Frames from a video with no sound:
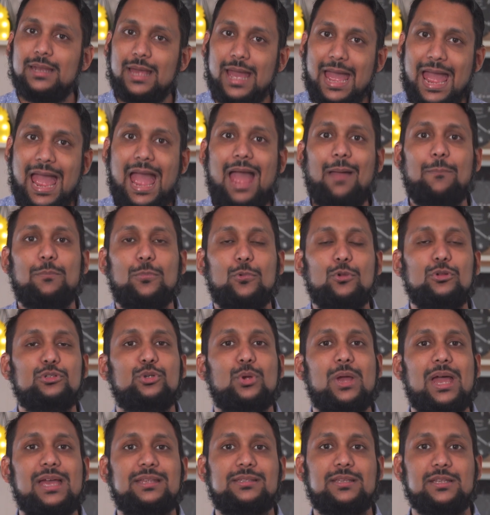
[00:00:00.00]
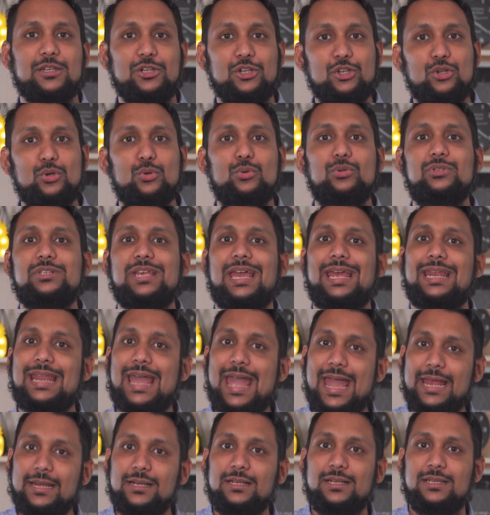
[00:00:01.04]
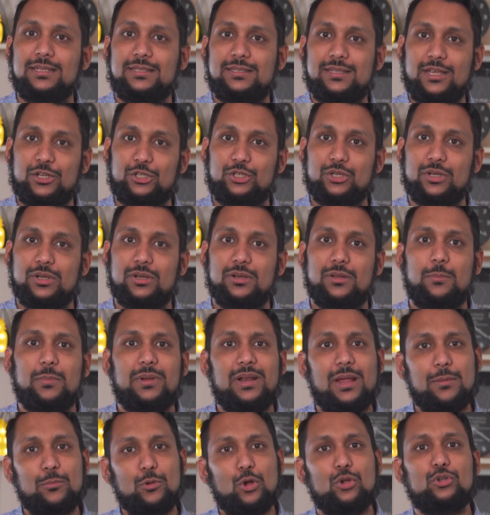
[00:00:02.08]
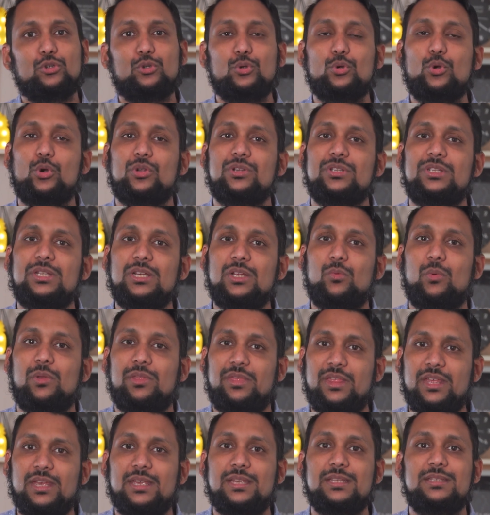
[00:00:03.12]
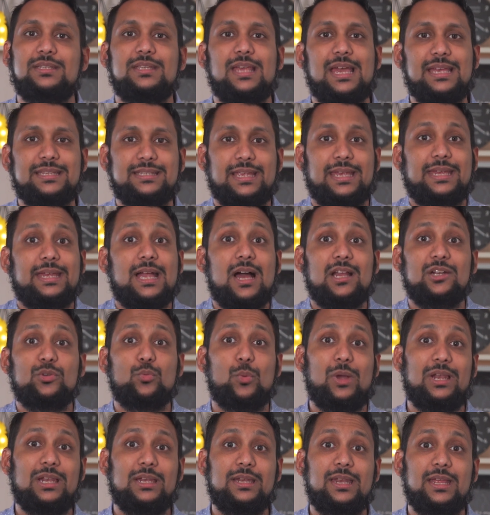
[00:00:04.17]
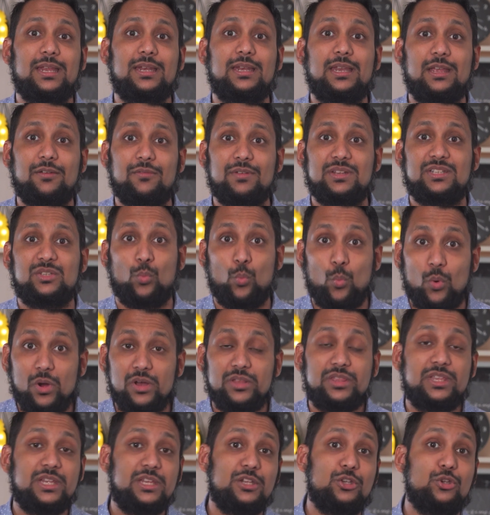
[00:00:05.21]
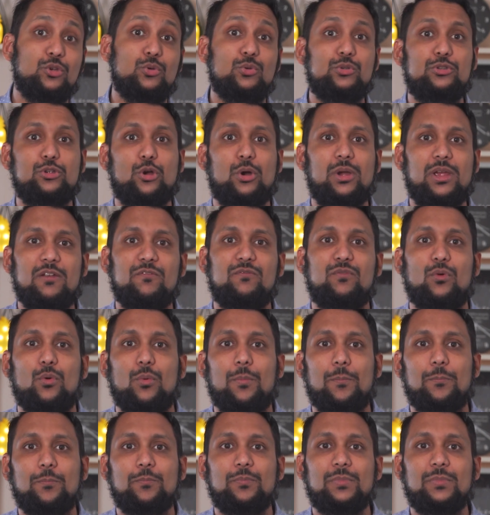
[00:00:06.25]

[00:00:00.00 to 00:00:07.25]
The app also has a news and analyst section, but I'm not too concerned with this as I can't validate if it's worthy news or info.